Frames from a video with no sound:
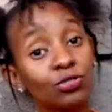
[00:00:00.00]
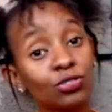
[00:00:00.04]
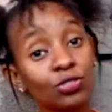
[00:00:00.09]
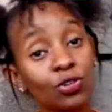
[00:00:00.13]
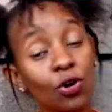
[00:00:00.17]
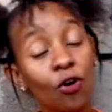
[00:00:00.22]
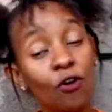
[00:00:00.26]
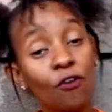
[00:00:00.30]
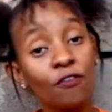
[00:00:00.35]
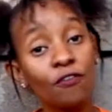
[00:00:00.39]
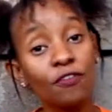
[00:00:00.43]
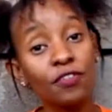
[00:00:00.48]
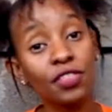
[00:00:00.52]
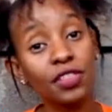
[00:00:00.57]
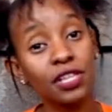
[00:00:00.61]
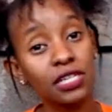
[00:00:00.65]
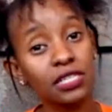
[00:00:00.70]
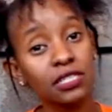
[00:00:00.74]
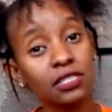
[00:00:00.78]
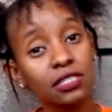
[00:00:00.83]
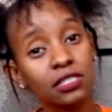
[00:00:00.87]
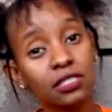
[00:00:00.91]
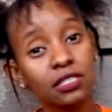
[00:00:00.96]
of
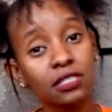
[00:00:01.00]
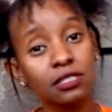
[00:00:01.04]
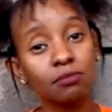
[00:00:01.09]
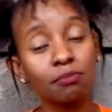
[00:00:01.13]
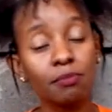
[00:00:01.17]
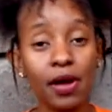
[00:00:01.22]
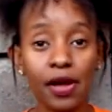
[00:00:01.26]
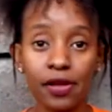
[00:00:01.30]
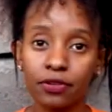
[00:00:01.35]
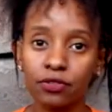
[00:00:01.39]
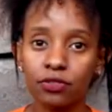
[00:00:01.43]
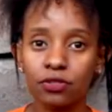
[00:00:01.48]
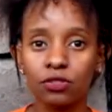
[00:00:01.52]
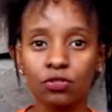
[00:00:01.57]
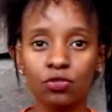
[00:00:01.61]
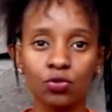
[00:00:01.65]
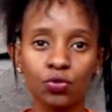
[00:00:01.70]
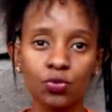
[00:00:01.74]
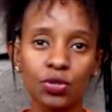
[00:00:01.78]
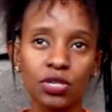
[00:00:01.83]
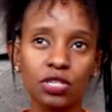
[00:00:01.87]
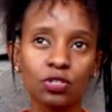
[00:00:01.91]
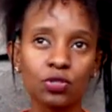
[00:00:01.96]
this bad
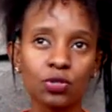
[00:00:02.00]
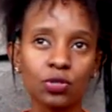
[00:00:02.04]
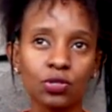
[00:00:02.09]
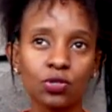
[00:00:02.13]
situation?